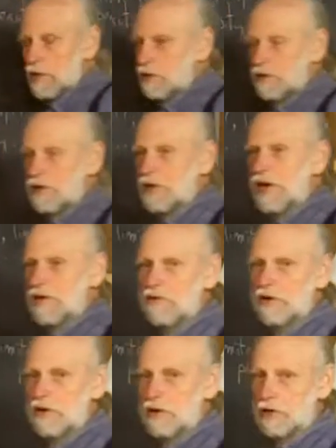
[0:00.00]
They're they're getting
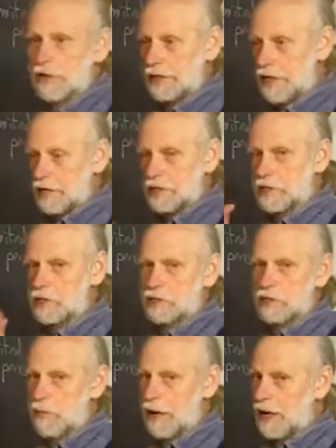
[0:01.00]
very good at that, just
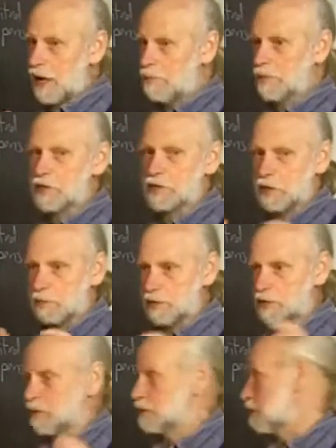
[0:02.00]
spotting how many
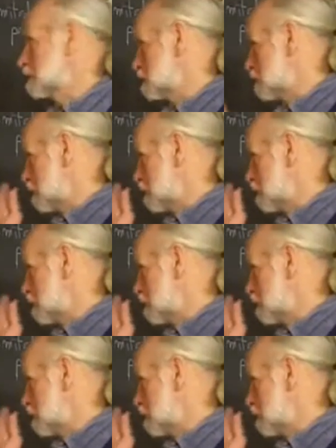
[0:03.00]
syllables, which one's